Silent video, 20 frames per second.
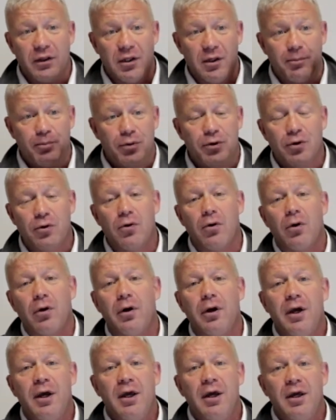The
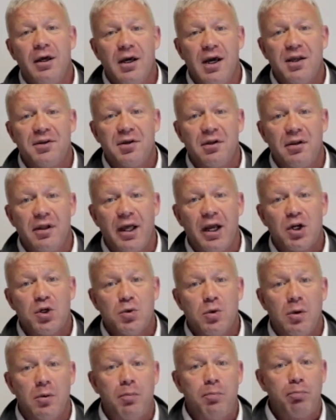pure
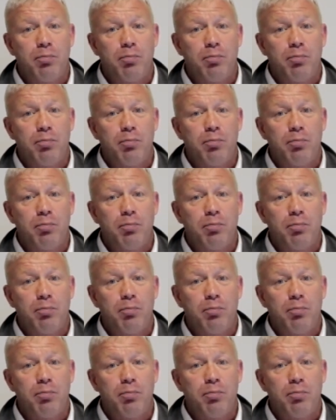intellectual